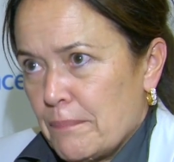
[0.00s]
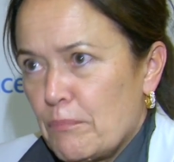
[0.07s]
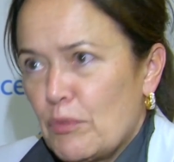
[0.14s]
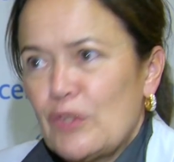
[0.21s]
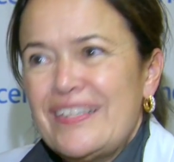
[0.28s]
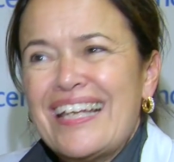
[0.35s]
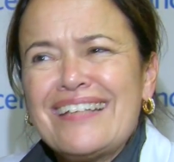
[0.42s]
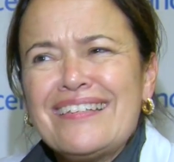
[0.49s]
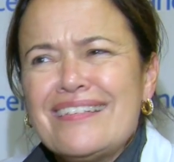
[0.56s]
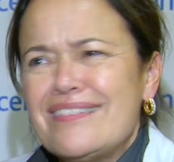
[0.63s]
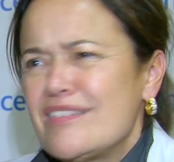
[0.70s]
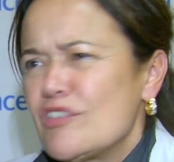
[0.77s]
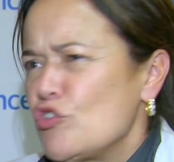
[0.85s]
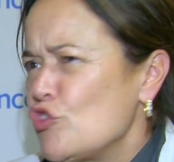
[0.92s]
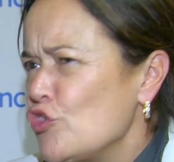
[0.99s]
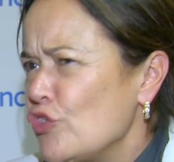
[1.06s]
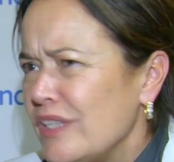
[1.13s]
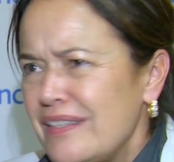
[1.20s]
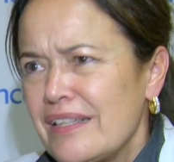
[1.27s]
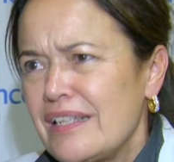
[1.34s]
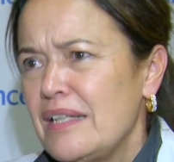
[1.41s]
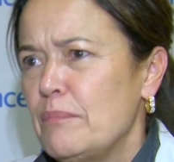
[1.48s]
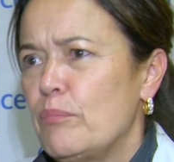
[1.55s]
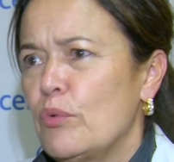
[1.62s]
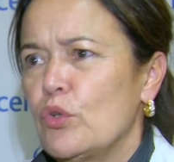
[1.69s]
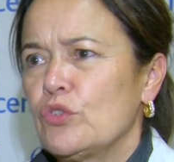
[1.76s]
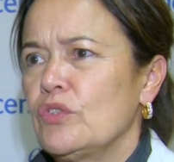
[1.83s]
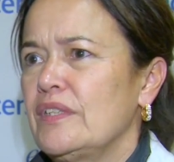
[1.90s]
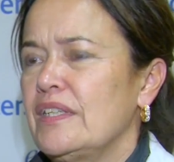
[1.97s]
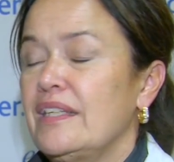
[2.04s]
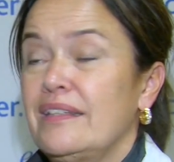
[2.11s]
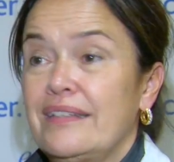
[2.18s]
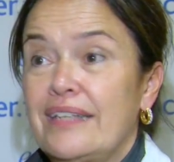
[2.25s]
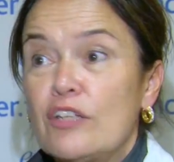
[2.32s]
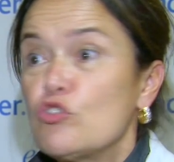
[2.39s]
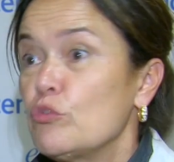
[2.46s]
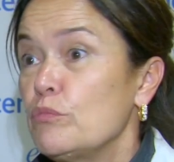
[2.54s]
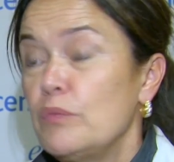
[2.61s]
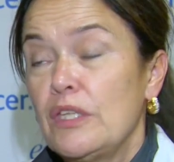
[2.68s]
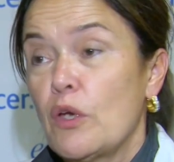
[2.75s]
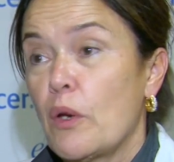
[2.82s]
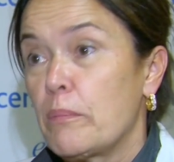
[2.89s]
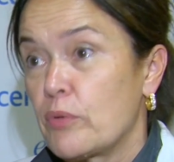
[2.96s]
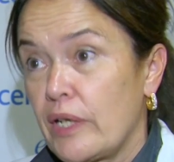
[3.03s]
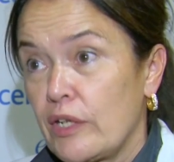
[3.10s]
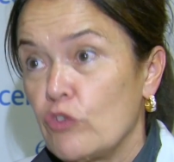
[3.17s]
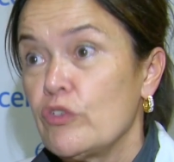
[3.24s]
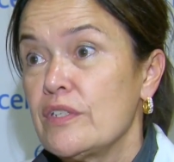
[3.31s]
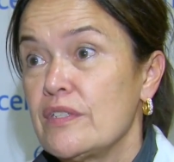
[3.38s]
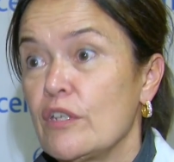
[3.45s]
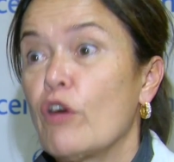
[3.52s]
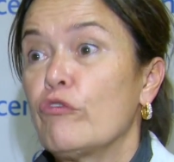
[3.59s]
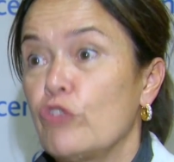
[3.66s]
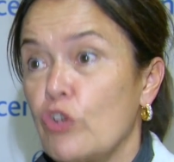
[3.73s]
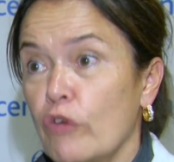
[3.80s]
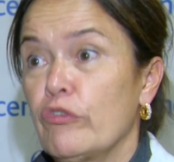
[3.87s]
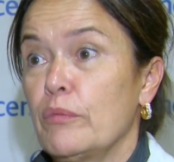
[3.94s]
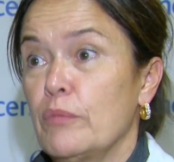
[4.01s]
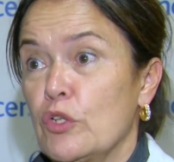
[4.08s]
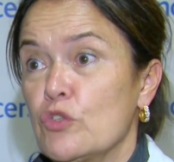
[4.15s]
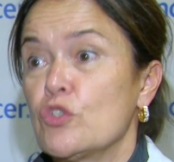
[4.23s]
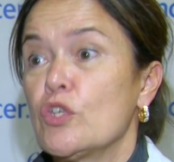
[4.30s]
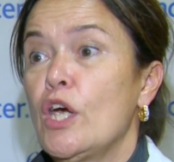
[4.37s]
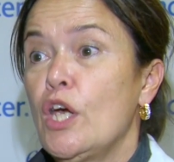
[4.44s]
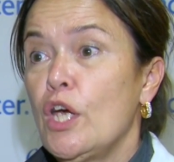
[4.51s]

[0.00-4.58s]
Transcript: But that is critically important, and that should be a priority of governments